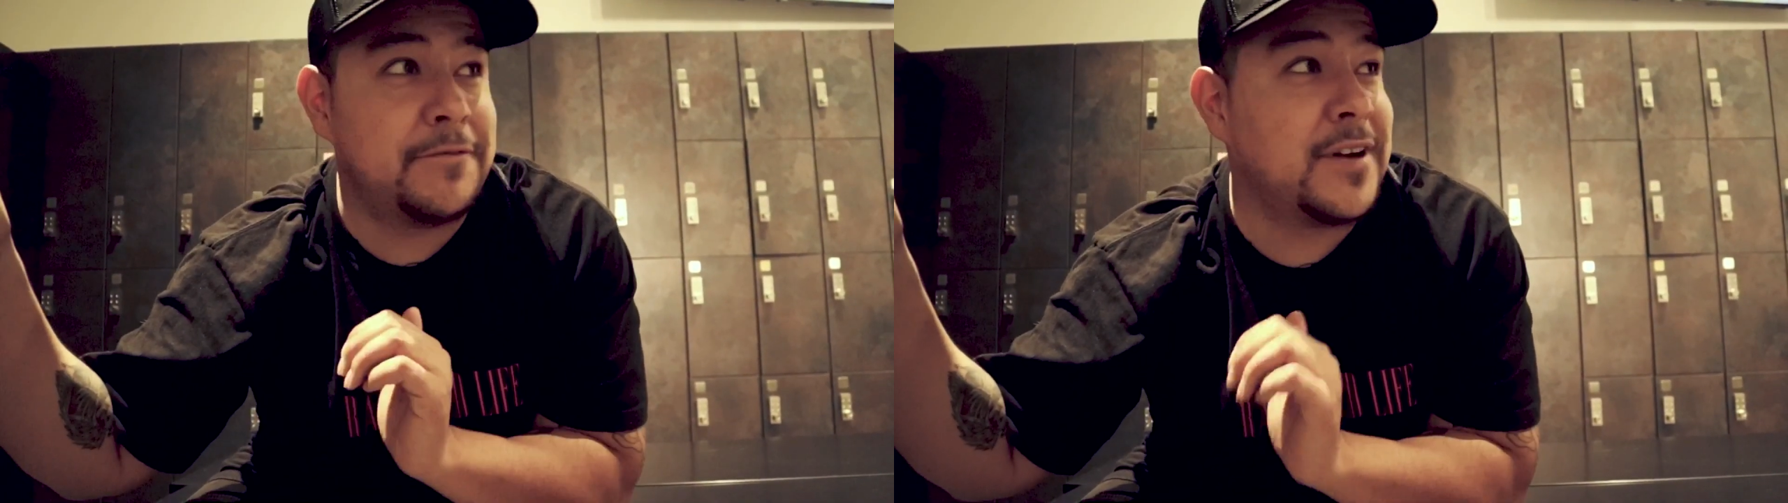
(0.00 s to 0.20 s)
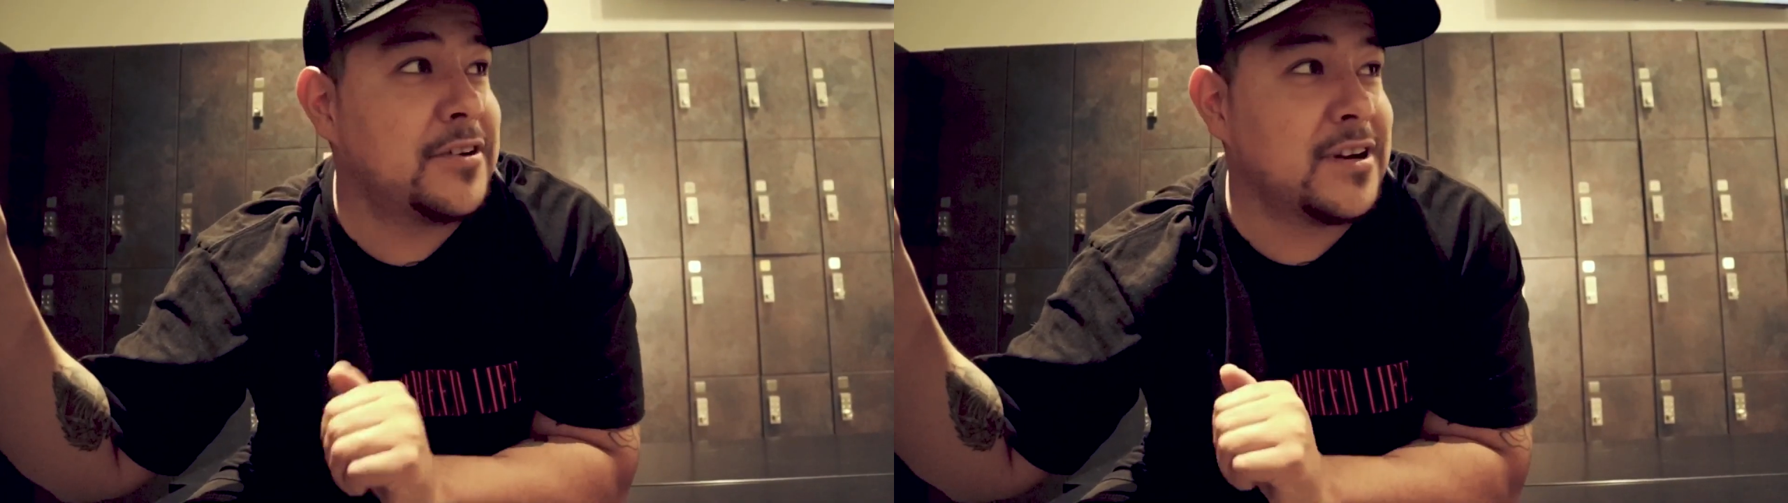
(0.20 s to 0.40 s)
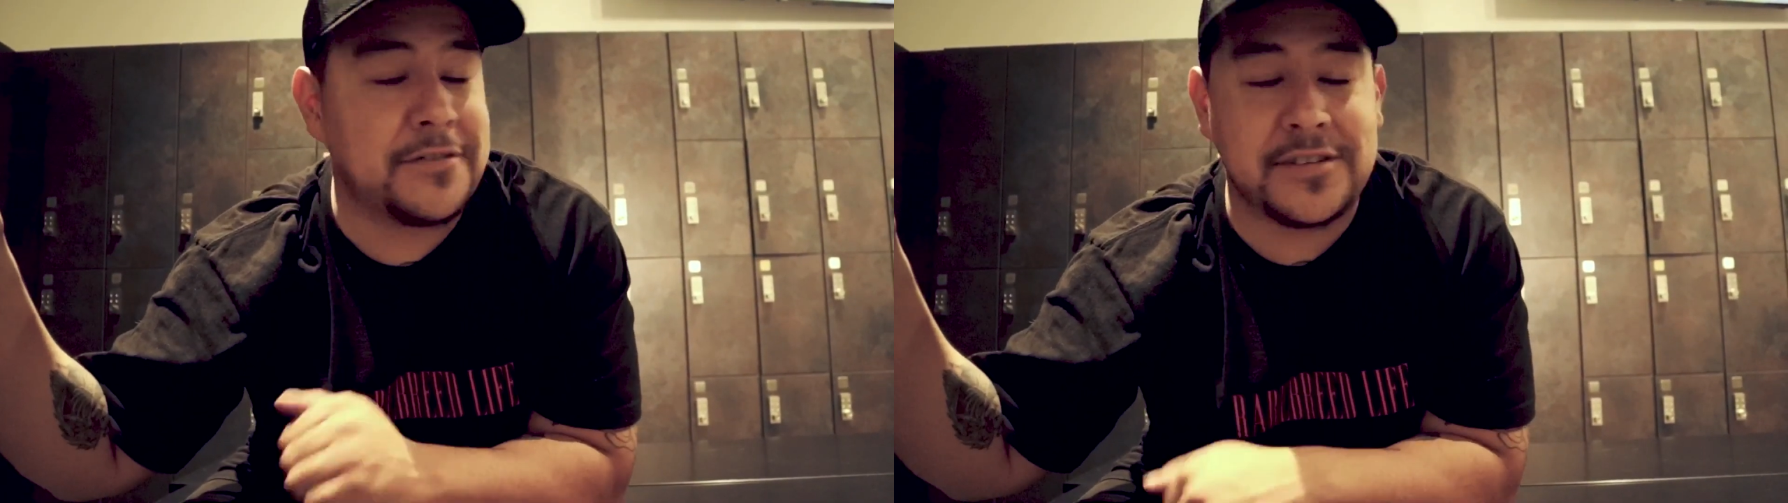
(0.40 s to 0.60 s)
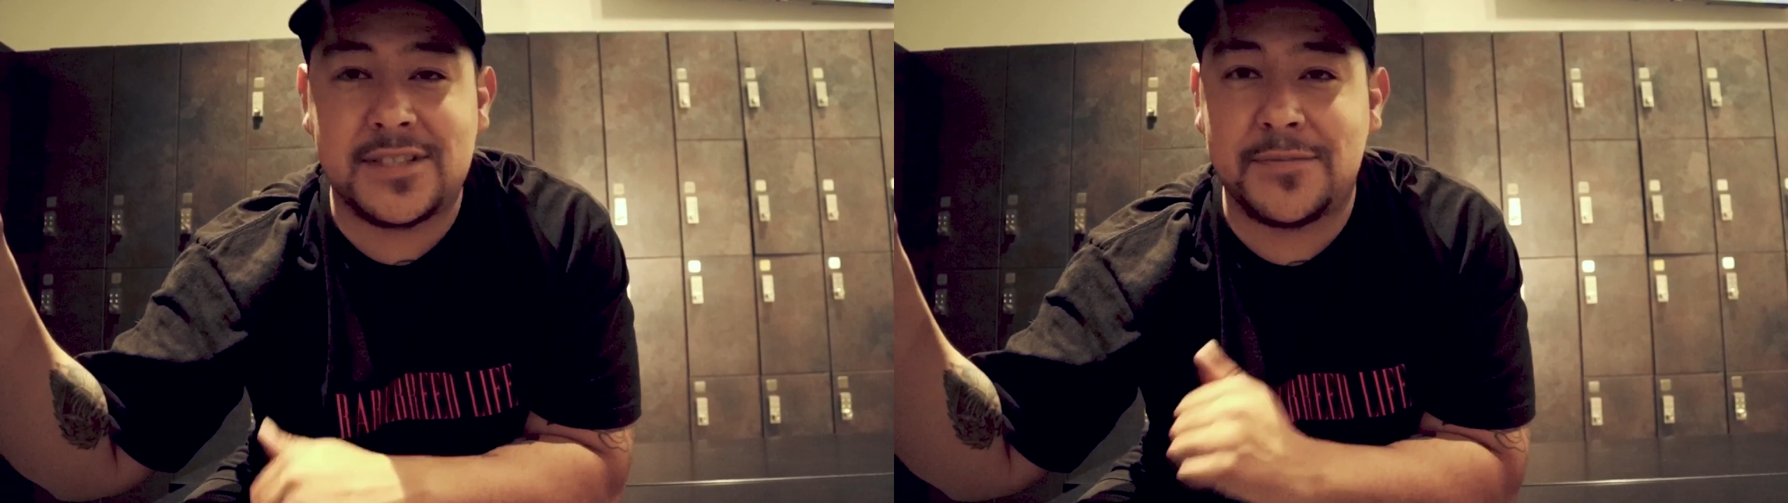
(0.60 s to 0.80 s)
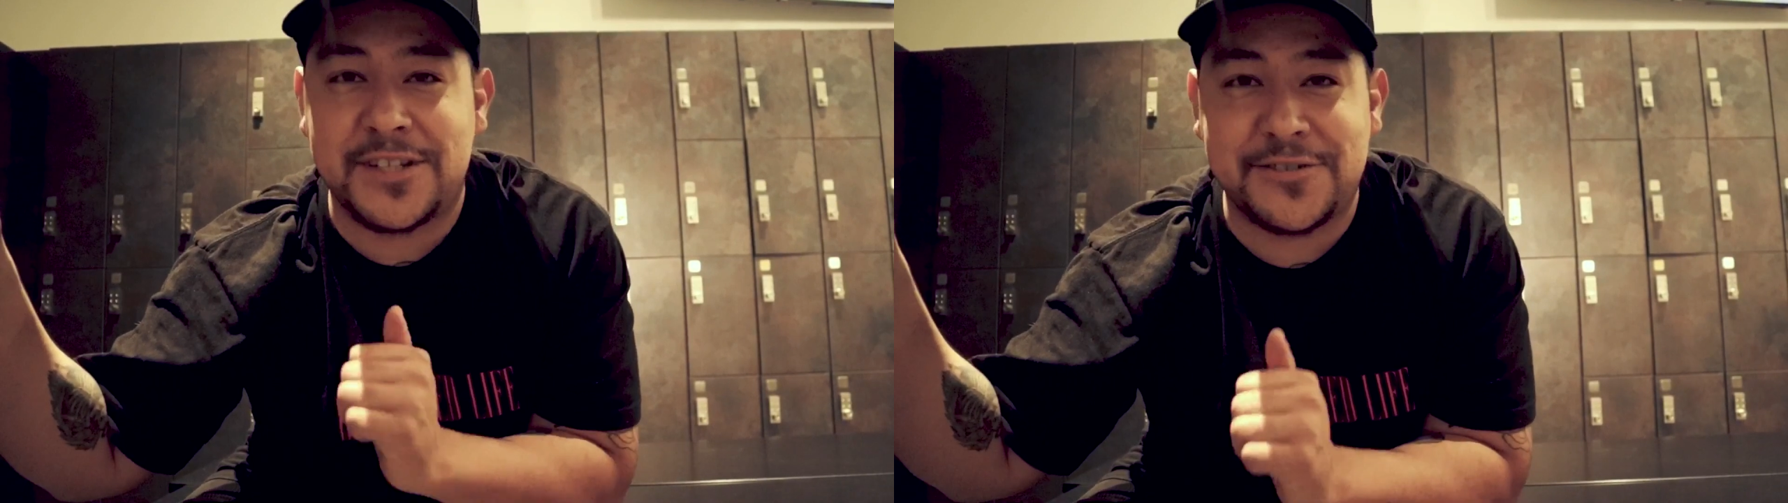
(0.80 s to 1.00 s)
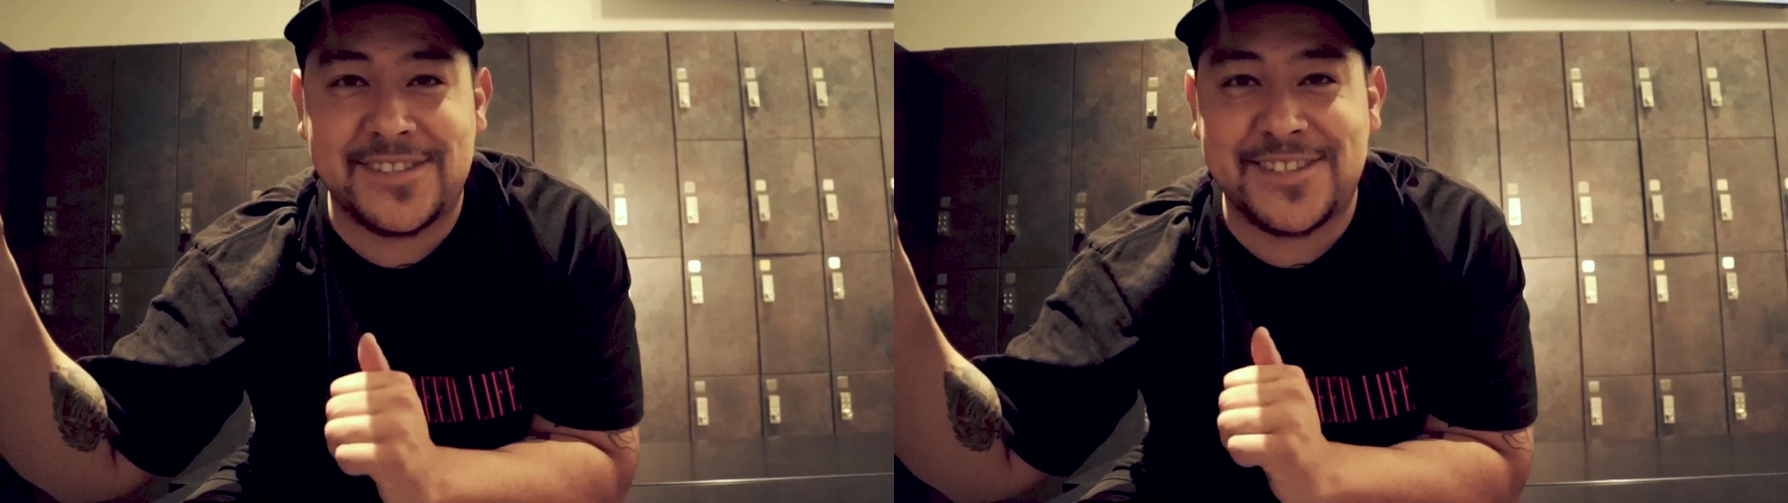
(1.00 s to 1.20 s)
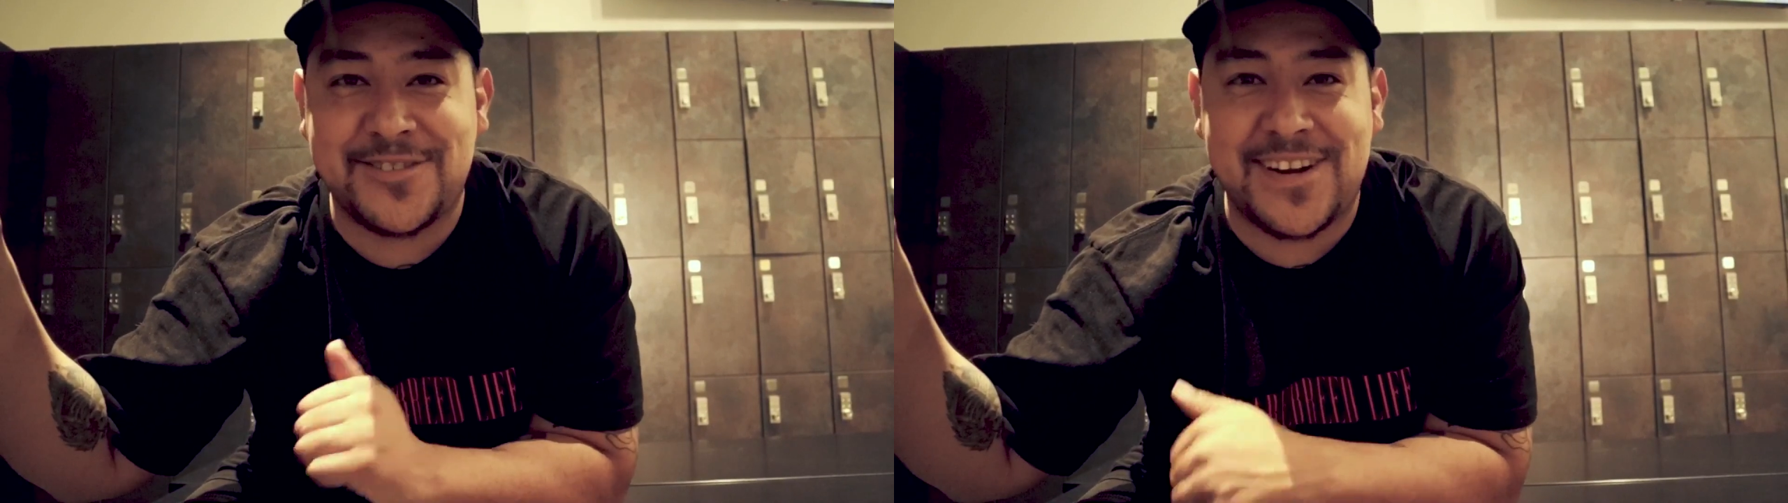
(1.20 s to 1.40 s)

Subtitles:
I'm very nervous to be doing this